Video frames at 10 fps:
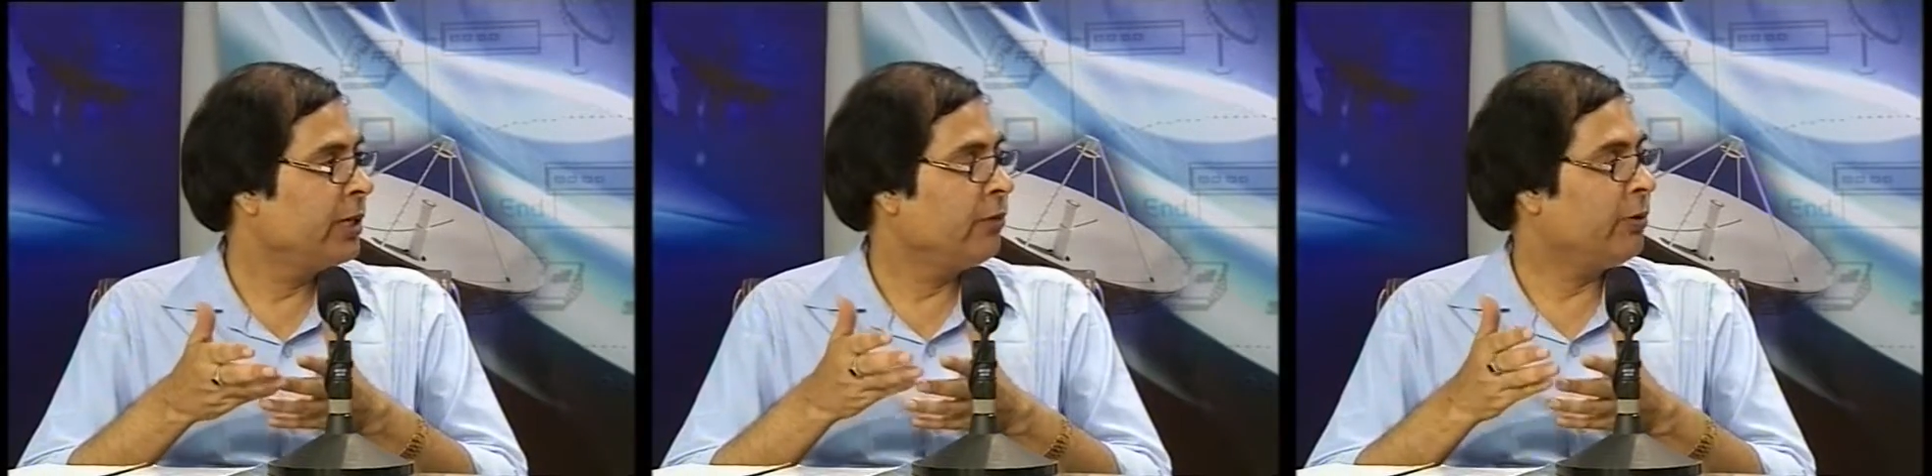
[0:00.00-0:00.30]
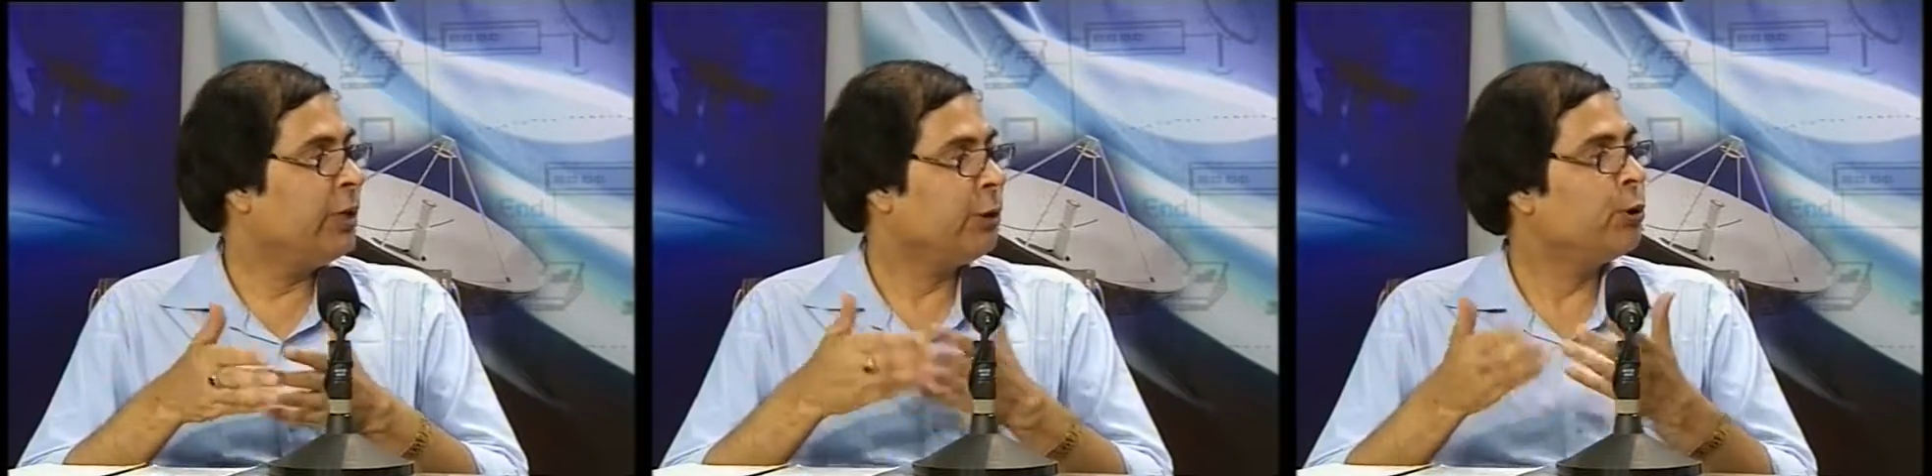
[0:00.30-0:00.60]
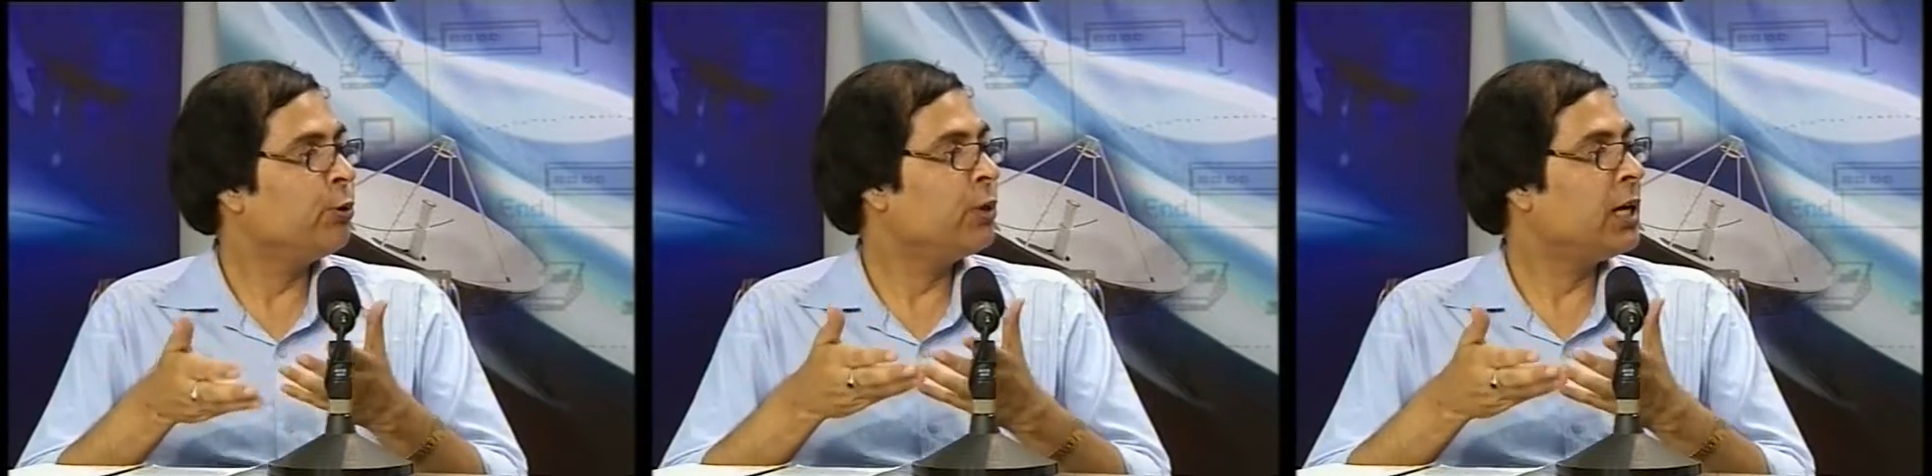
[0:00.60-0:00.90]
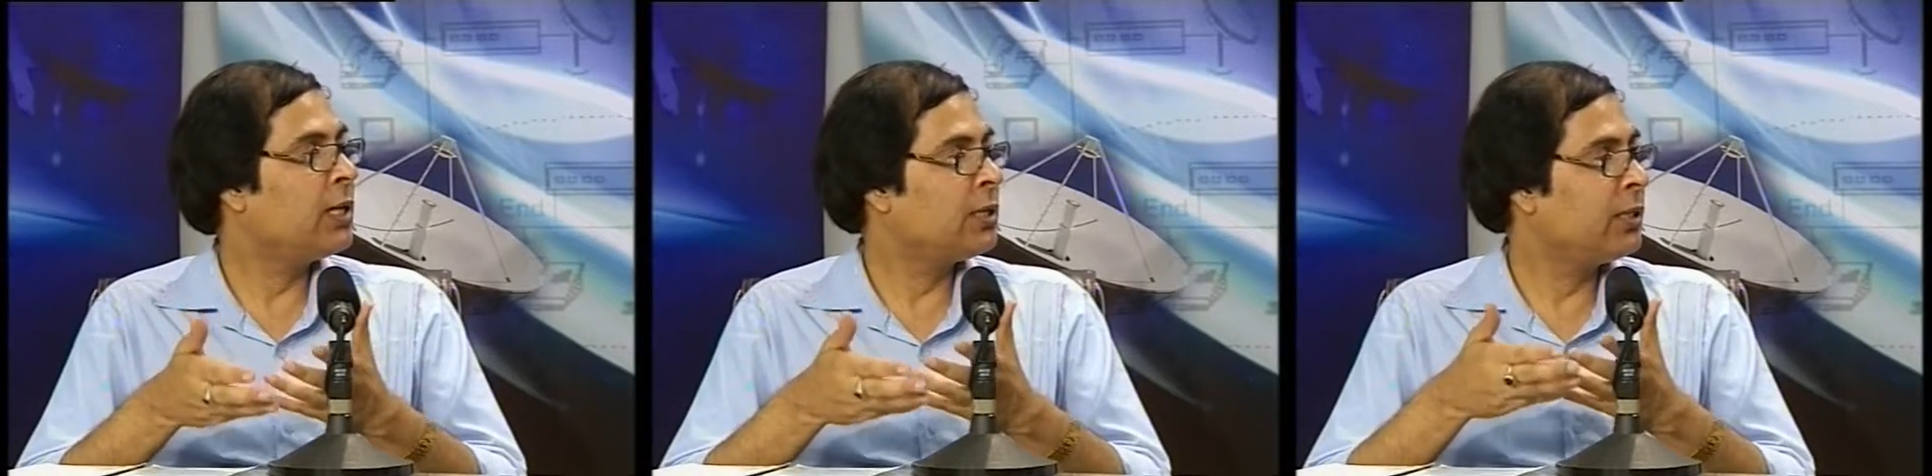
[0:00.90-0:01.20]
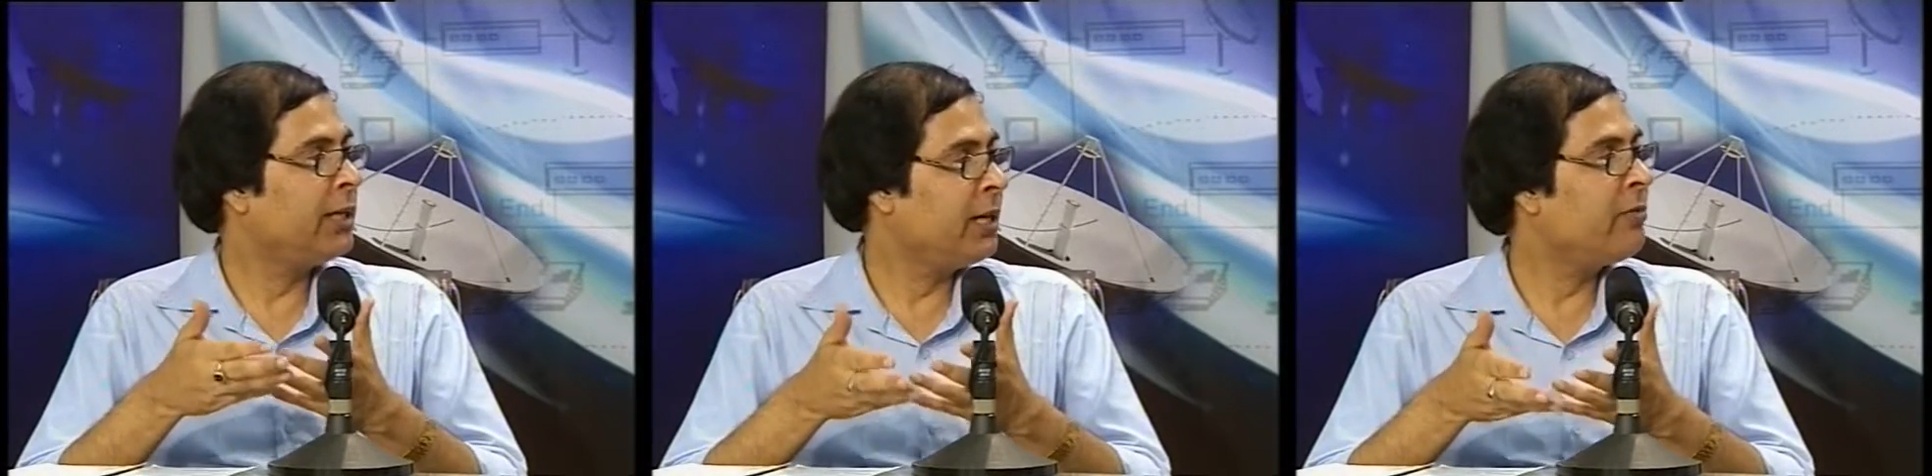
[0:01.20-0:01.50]
When they go to class
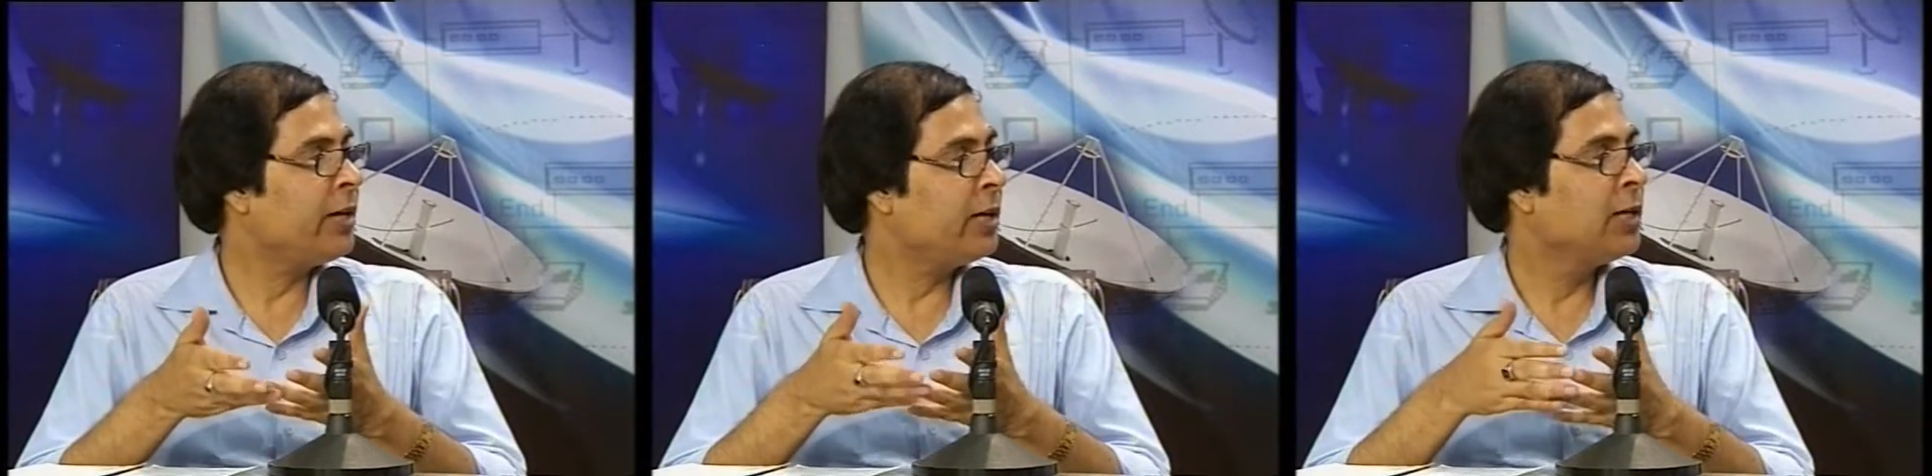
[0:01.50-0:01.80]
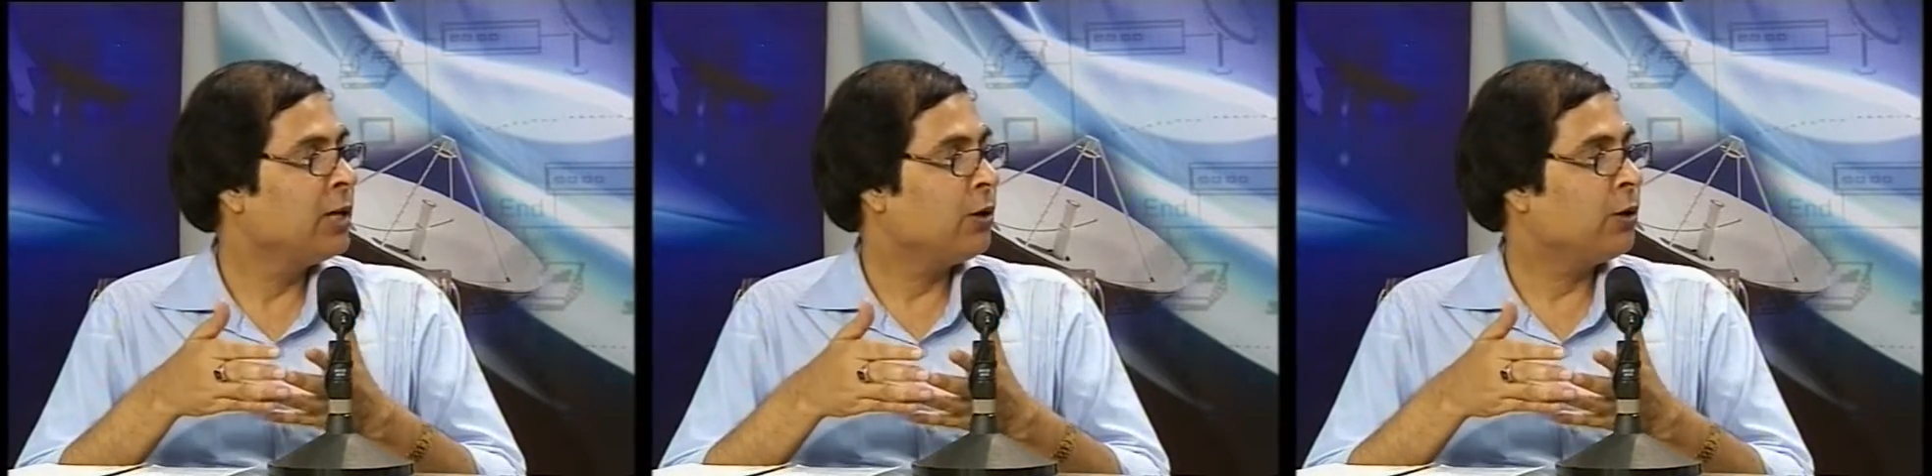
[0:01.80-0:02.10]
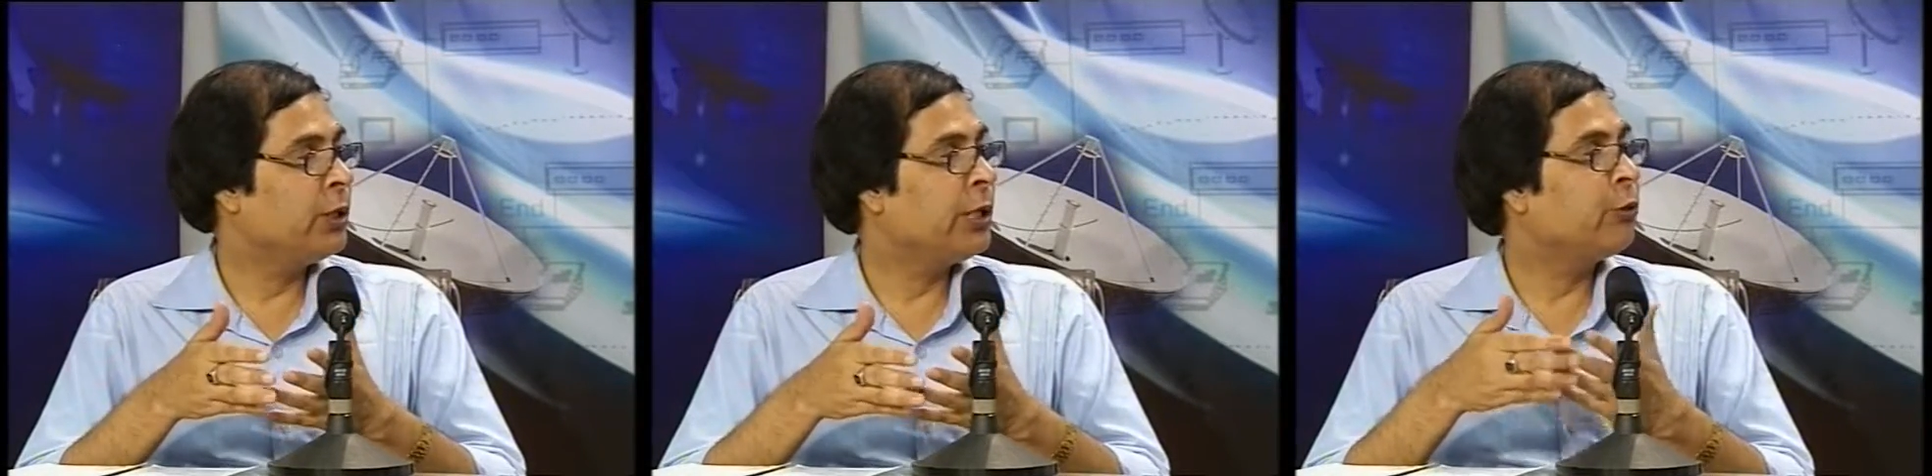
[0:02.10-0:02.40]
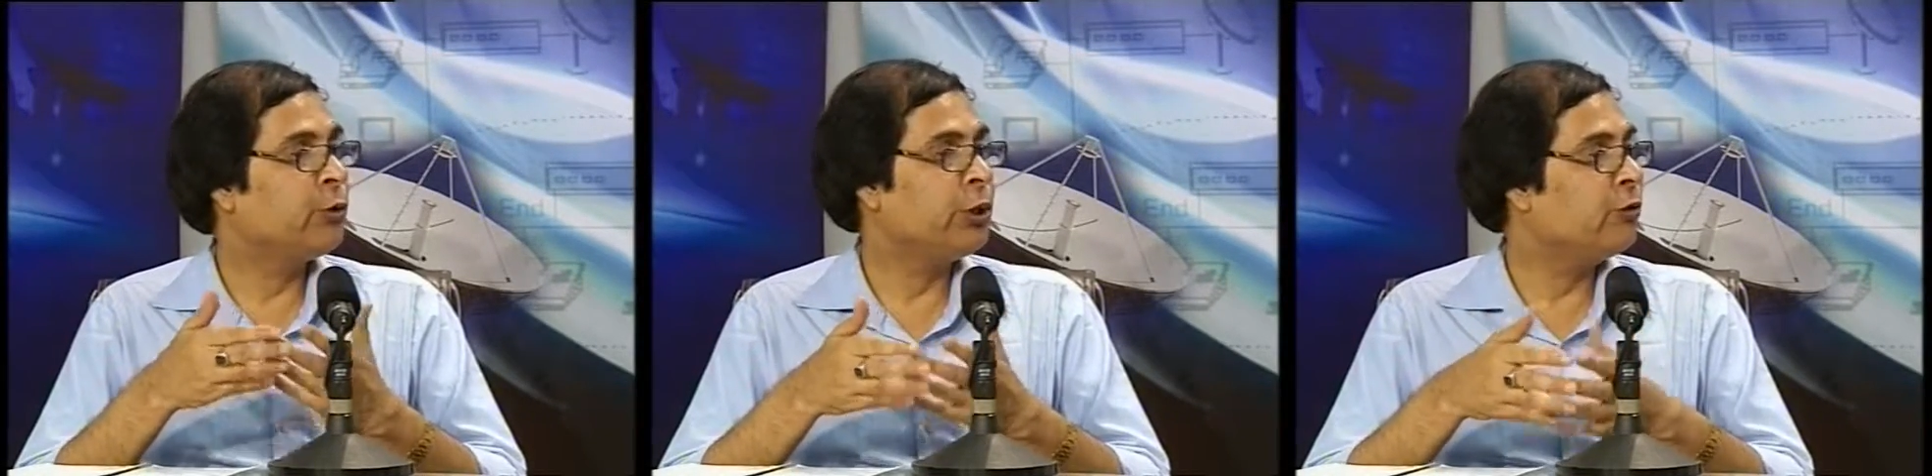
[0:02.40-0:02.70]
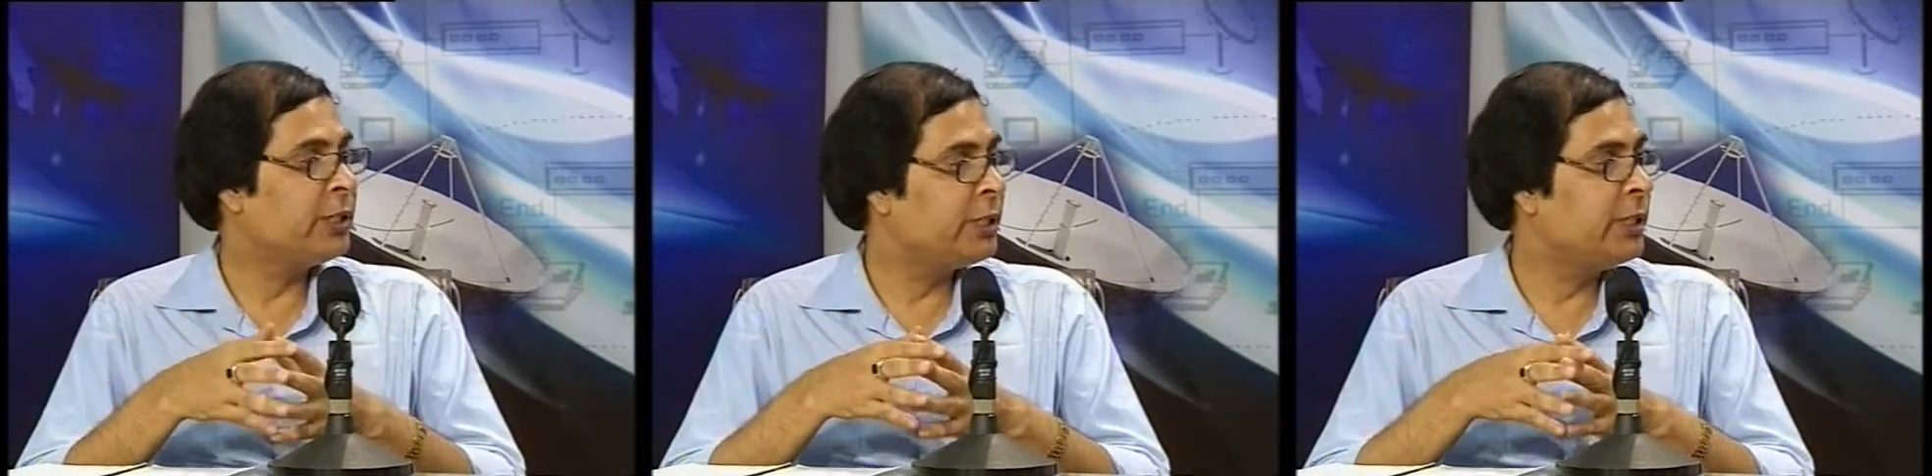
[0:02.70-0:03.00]
11 or they go to
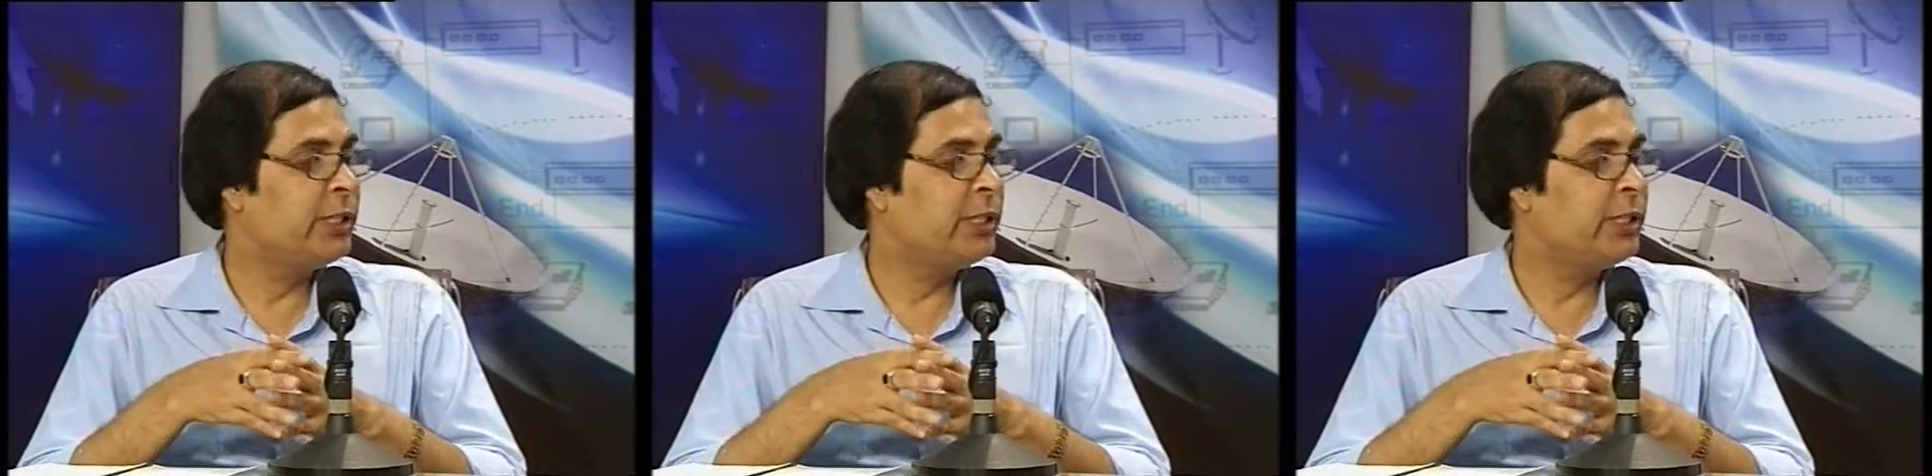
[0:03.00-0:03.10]
university,